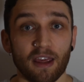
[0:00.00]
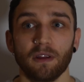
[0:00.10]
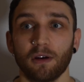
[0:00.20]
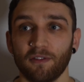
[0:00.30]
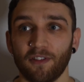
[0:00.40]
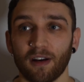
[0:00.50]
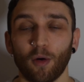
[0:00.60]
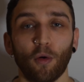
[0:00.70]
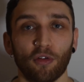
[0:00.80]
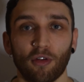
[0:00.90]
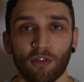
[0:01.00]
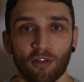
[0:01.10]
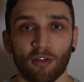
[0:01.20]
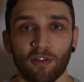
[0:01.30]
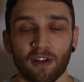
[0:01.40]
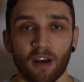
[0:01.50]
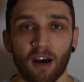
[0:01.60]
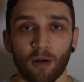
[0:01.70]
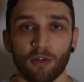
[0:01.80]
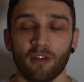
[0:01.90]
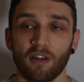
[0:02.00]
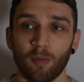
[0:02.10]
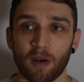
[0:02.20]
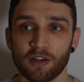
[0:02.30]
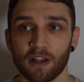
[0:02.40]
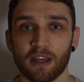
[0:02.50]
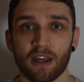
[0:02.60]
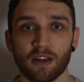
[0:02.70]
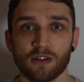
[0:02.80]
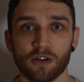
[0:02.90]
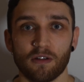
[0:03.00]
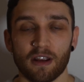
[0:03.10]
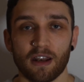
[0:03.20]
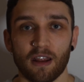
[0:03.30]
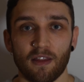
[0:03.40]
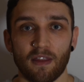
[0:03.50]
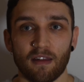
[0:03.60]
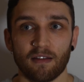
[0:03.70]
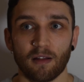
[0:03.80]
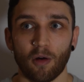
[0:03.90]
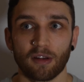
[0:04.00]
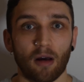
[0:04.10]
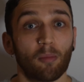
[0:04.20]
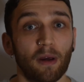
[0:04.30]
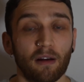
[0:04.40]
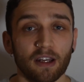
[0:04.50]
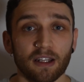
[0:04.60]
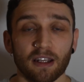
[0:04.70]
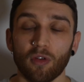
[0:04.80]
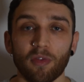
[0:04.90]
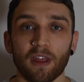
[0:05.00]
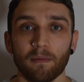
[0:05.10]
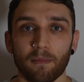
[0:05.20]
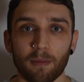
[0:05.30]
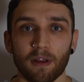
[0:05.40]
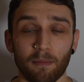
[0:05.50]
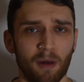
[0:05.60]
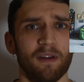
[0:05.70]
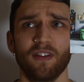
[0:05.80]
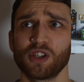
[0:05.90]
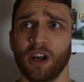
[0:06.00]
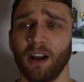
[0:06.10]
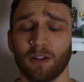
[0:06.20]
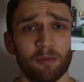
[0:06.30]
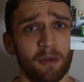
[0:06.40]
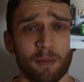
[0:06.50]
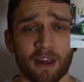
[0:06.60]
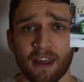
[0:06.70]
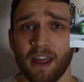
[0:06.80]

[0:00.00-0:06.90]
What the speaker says: You can find all sorts of stuff in your house, especially during this lockdown period. Something maybe even a child, maybe,